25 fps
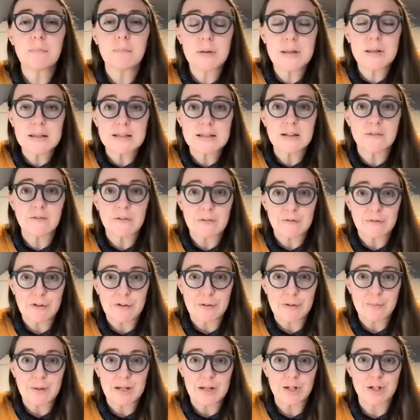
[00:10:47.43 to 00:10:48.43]
piece of
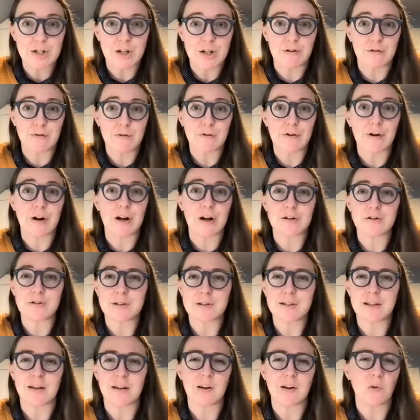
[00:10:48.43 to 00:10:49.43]
information for
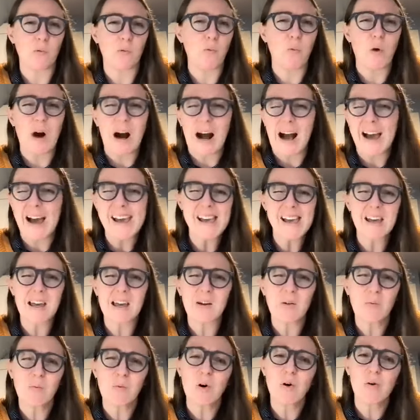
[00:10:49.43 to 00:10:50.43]
understanding why
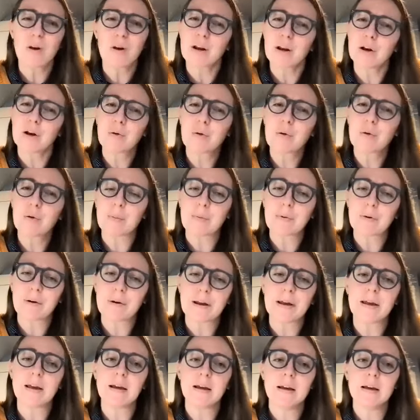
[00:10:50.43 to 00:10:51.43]
it won't
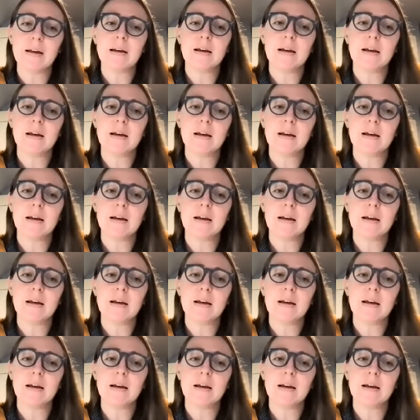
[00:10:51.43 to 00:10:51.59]
incorporate,